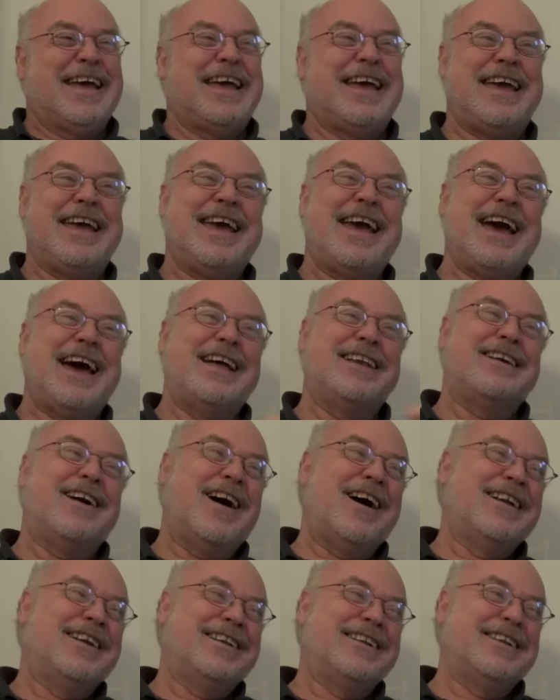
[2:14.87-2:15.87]
He had
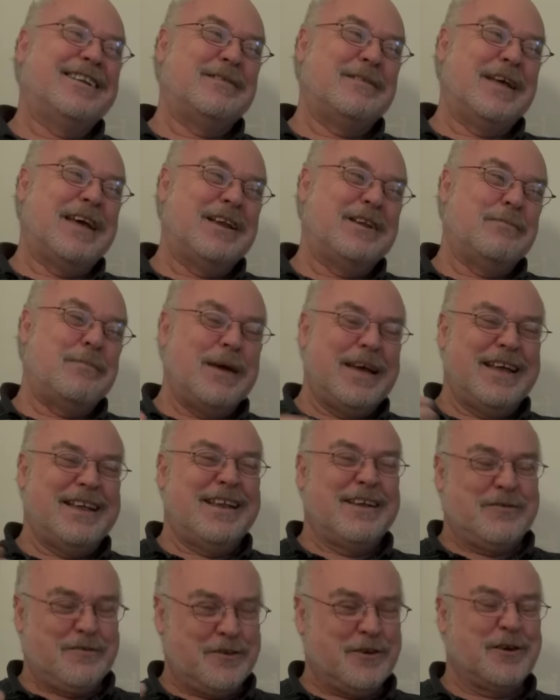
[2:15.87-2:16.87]
gotten into
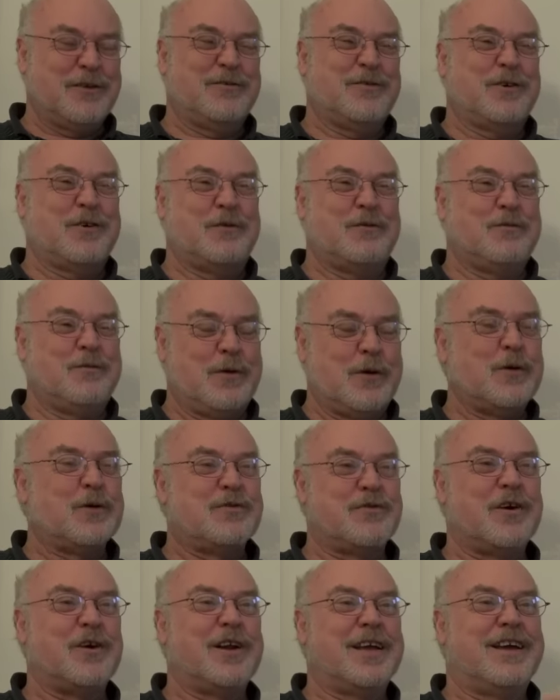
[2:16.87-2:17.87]
being a surfer when he
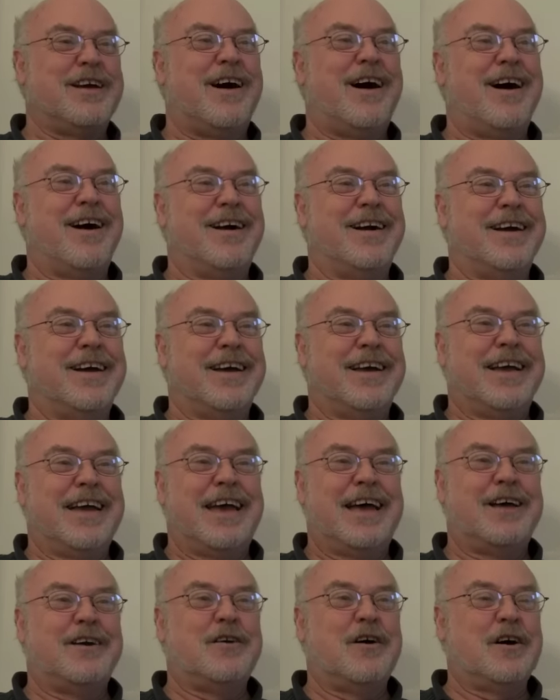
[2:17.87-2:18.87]
was fairly young
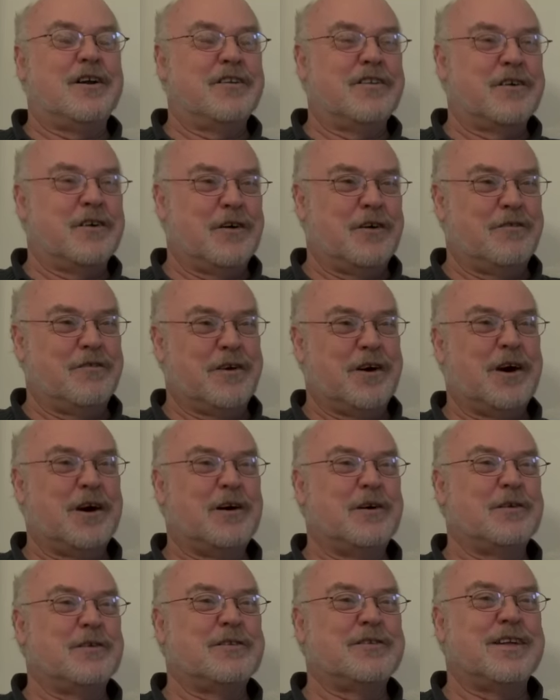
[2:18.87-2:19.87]
and gone to the Gulf
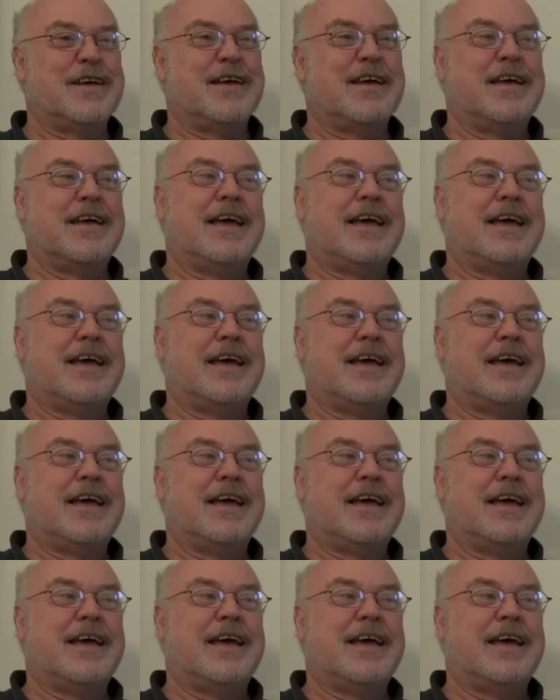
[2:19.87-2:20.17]
Coast.